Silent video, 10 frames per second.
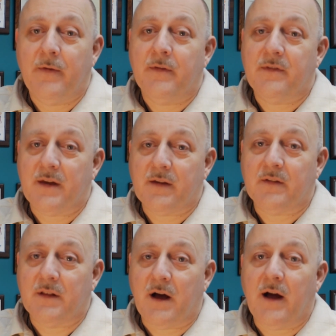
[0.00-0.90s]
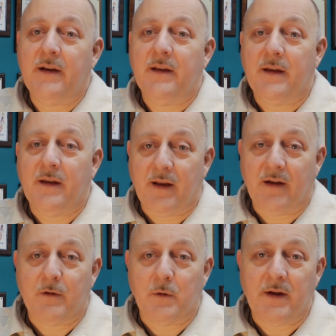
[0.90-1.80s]
Thanks a lot and
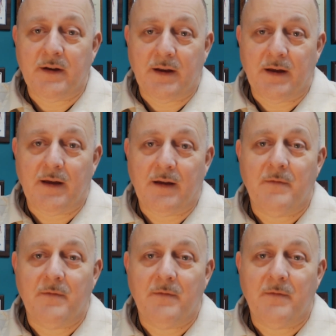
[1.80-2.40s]
have a great day.